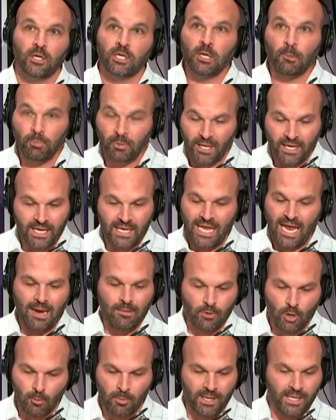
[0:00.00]
You played a
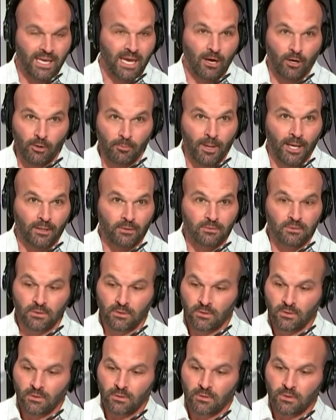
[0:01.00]
game nobody cared about.
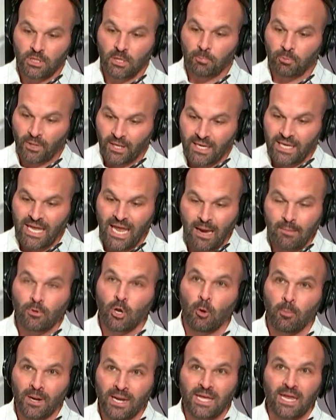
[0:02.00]
You played a game
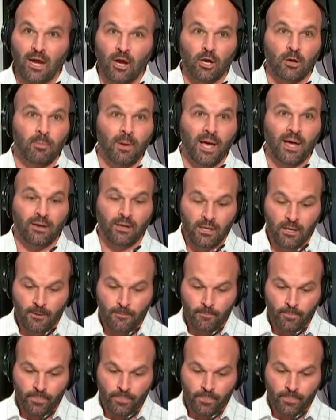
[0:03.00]
nobody cared about,